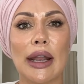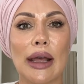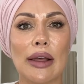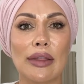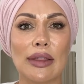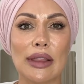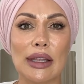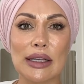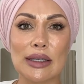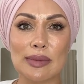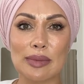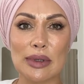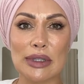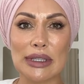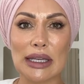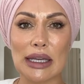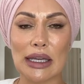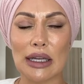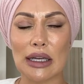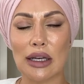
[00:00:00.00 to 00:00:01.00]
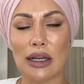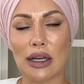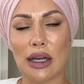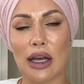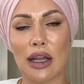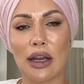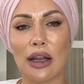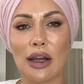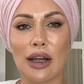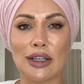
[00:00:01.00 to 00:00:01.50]
Now, this particular
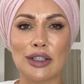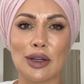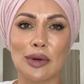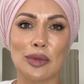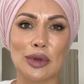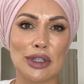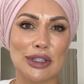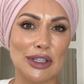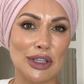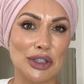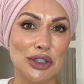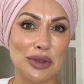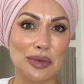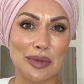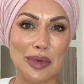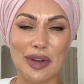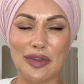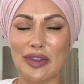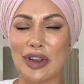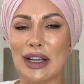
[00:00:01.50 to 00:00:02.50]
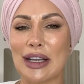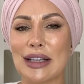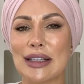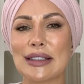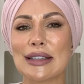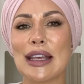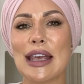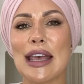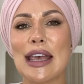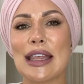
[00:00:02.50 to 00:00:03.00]
colour, I don't want to touch it with my
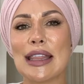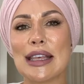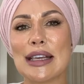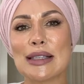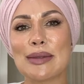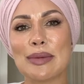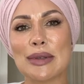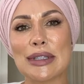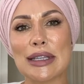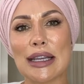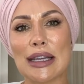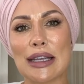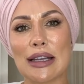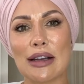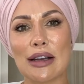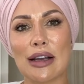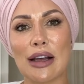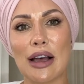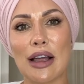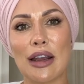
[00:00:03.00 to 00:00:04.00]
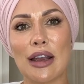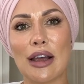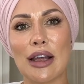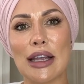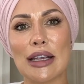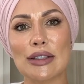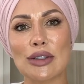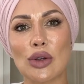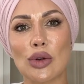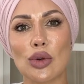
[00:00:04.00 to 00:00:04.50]
fingers. This particular colour
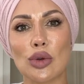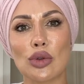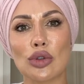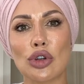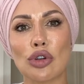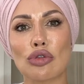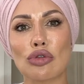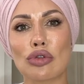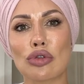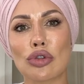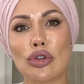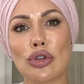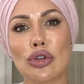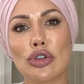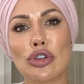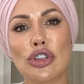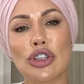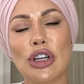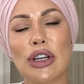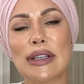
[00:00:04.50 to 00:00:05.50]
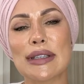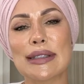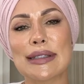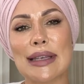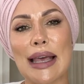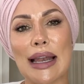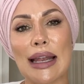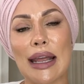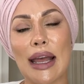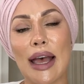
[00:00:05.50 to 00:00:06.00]
is called Rouge
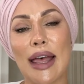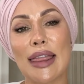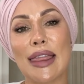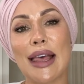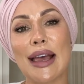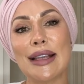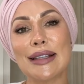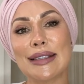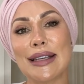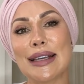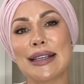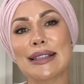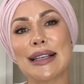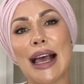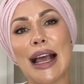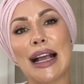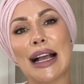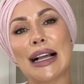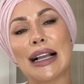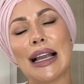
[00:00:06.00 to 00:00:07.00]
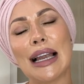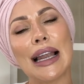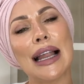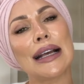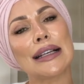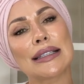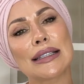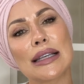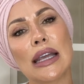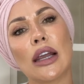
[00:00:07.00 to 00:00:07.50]
Sellier. That is a
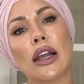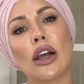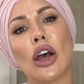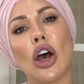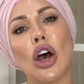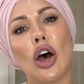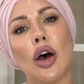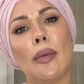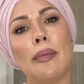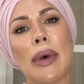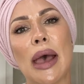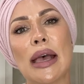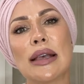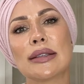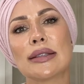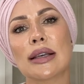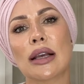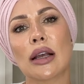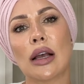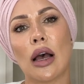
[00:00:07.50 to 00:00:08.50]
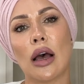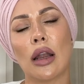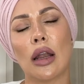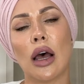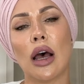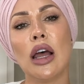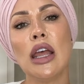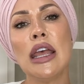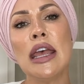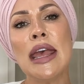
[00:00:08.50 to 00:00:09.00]
classic Hermès
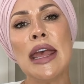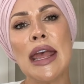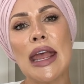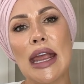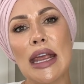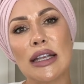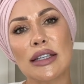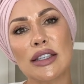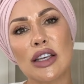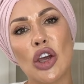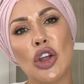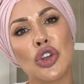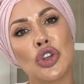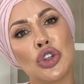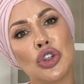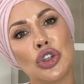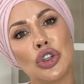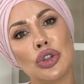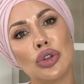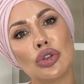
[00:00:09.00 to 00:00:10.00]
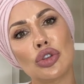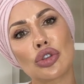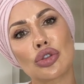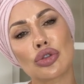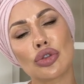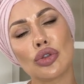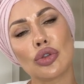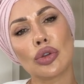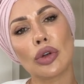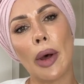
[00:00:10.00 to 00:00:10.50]
colour. It's a
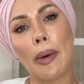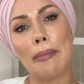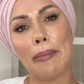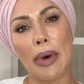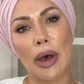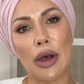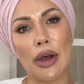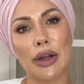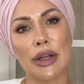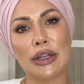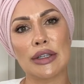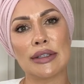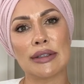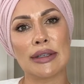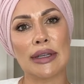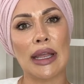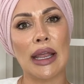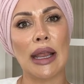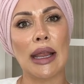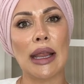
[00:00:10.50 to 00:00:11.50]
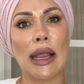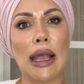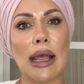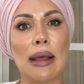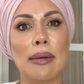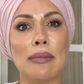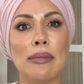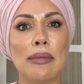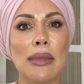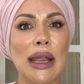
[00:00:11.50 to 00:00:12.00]
neutral burgundy.
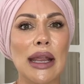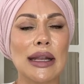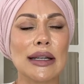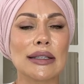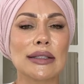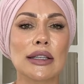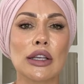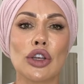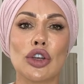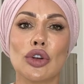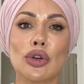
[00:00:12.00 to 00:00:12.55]
It means that